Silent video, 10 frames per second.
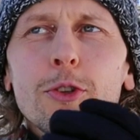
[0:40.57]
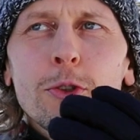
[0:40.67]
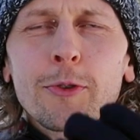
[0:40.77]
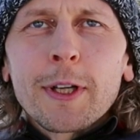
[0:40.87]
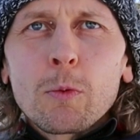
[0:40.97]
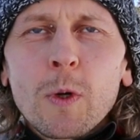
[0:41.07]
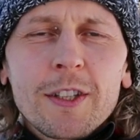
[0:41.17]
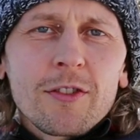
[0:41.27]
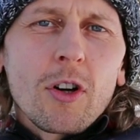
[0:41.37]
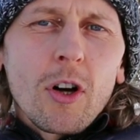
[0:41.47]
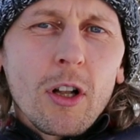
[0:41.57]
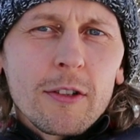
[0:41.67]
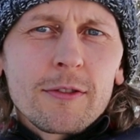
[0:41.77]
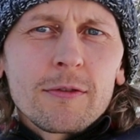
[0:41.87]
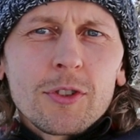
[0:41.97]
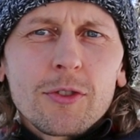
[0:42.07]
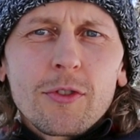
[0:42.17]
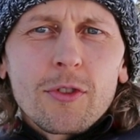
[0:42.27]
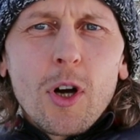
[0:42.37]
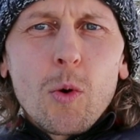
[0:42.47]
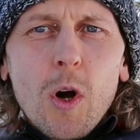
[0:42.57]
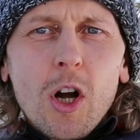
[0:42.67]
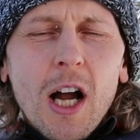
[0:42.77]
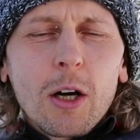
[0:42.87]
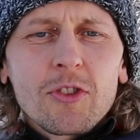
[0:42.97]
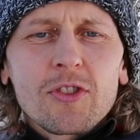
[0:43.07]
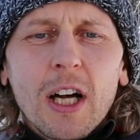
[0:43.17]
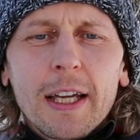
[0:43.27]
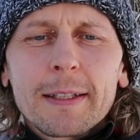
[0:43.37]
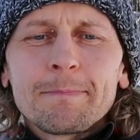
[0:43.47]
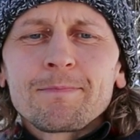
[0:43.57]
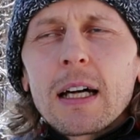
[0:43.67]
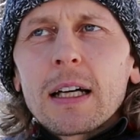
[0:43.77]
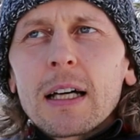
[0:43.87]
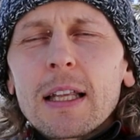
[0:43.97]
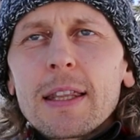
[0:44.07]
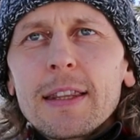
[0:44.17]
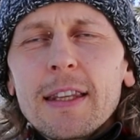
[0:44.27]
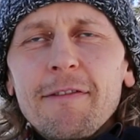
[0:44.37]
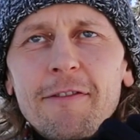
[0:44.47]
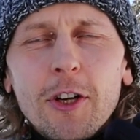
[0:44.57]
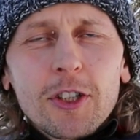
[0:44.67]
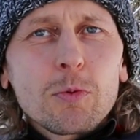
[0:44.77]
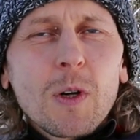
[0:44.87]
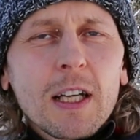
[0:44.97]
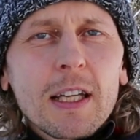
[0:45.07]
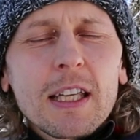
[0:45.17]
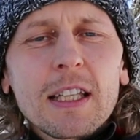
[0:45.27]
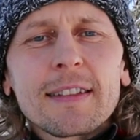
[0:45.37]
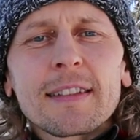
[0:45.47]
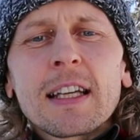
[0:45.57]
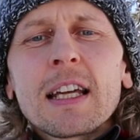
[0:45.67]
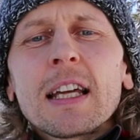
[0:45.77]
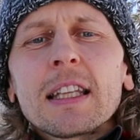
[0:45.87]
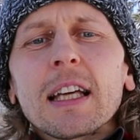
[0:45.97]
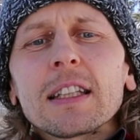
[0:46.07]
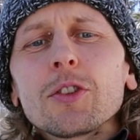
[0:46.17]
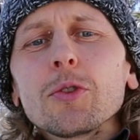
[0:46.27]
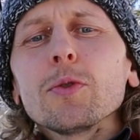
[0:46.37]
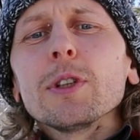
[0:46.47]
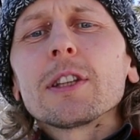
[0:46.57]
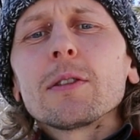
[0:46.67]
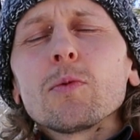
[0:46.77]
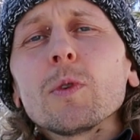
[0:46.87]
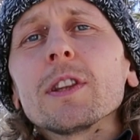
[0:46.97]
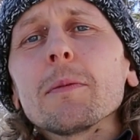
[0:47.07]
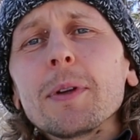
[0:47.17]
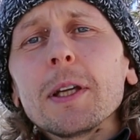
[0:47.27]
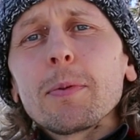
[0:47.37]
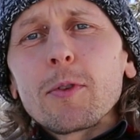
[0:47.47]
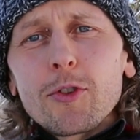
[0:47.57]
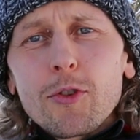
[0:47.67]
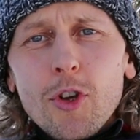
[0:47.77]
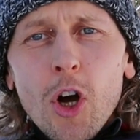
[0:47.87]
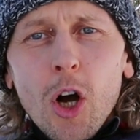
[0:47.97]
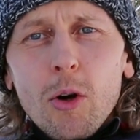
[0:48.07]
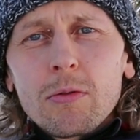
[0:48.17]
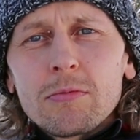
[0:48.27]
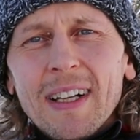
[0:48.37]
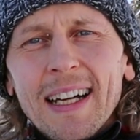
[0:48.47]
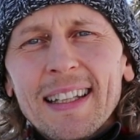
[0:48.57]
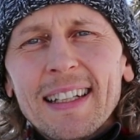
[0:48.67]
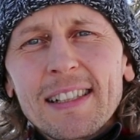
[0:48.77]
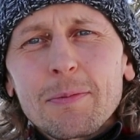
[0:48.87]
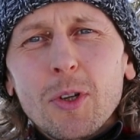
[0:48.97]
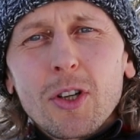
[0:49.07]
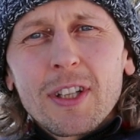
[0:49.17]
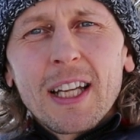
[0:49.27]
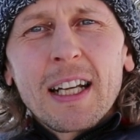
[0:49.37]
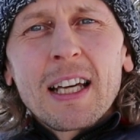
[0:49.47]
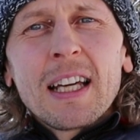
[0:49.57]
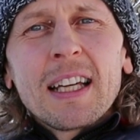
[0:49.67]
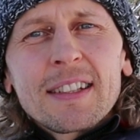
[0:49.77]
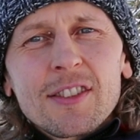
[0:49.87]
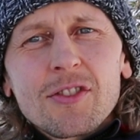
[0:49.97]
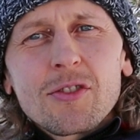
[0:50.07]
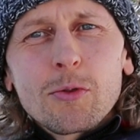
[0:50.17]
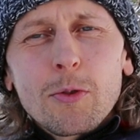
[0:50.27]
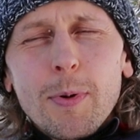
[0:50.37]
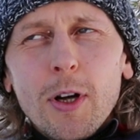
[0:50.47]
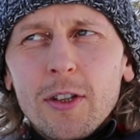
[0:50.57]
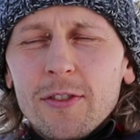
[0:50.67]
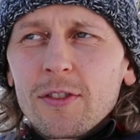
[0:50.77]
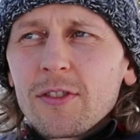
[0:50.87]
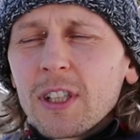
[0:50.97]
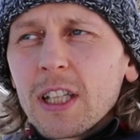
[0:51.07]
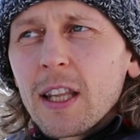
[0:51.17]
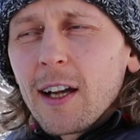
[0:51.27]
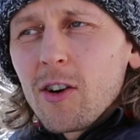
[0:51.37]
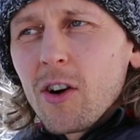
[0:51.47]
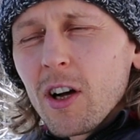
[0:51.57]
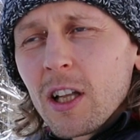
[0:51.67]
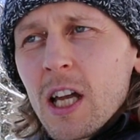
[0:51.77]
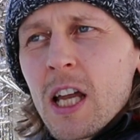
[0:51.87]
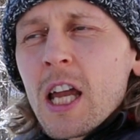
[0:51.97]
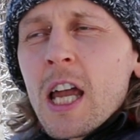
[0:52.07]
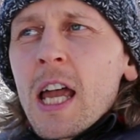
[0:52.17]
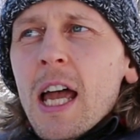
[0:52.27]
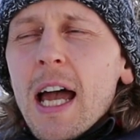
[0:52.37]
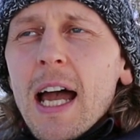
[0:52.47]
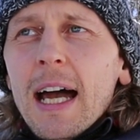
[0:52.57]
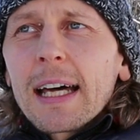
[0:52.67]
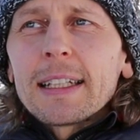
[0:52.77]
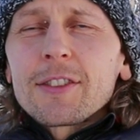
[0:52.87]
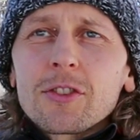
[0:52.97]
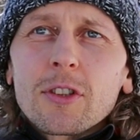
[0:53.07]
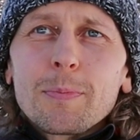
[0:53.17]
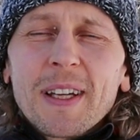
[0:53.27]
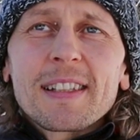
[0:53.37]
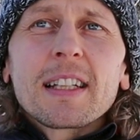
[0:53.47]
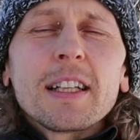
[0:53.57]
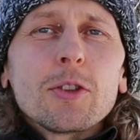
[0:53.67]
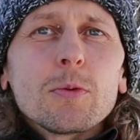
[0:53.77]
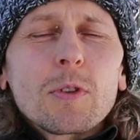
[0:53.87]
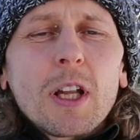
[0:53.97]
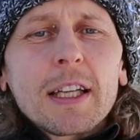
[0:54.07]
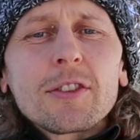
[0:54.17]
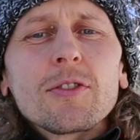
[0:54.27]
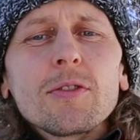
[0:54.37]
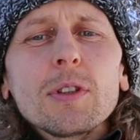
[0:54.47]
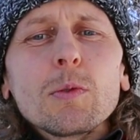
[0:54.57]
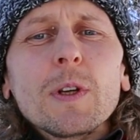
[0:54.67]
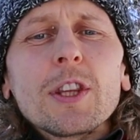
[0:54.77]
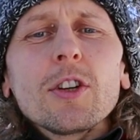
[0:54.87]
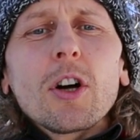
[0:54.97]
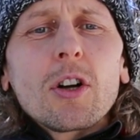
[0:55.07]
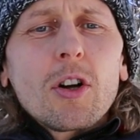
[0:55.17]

during which calls you should go walk outside. The first one is that do it with the people you know, and there's more than just two persons in the call. And so basically you would like to do it with your